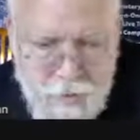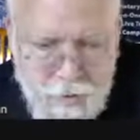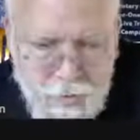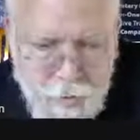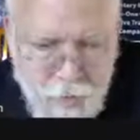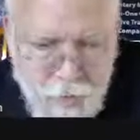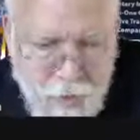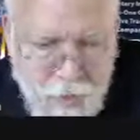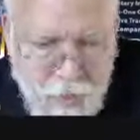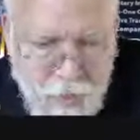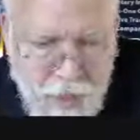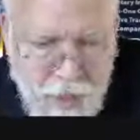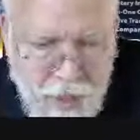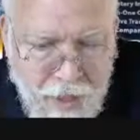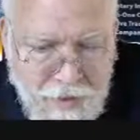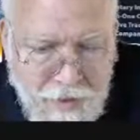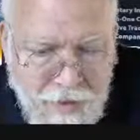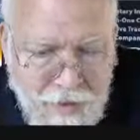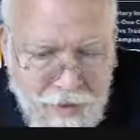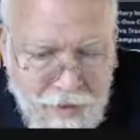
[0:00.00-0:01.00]
With
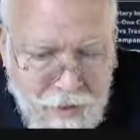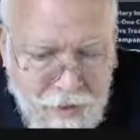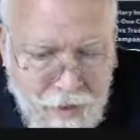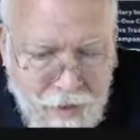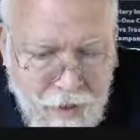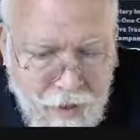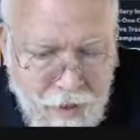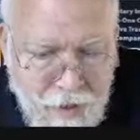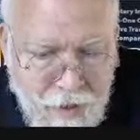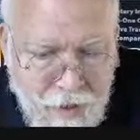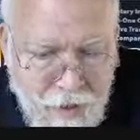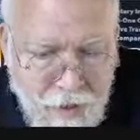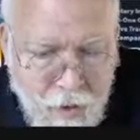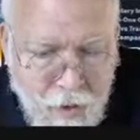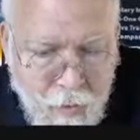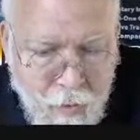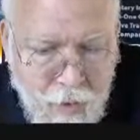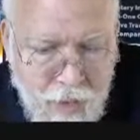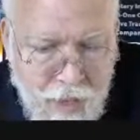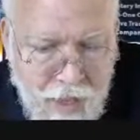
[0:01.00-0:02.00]
that,
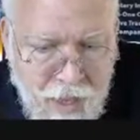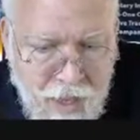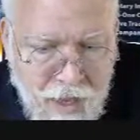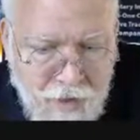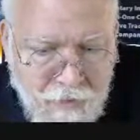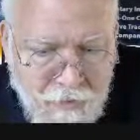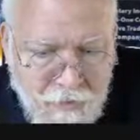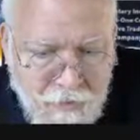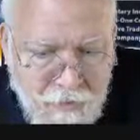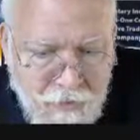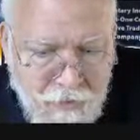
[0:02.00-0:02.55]
we have